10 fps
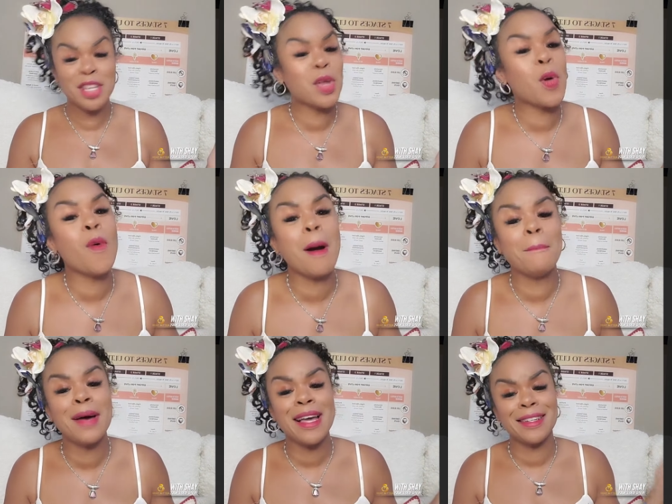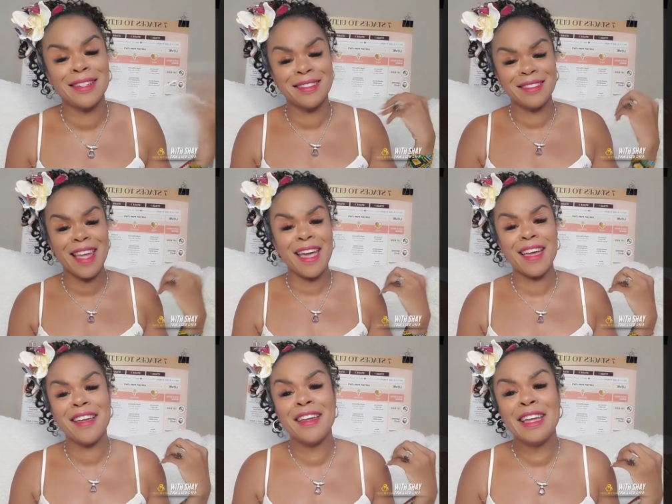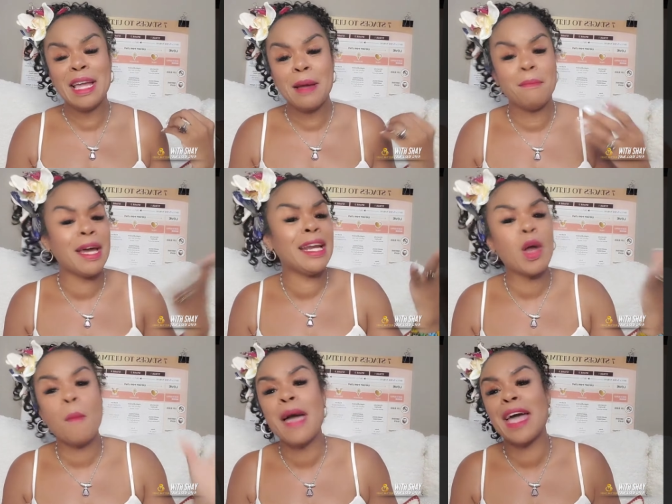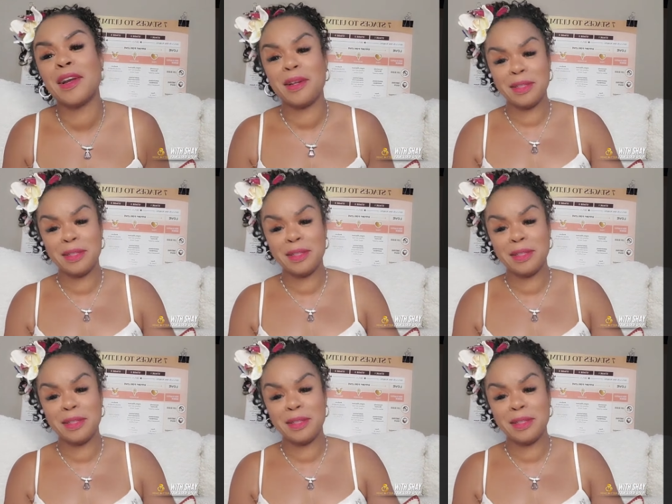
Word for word: You don't want much, okay? Money don't matter.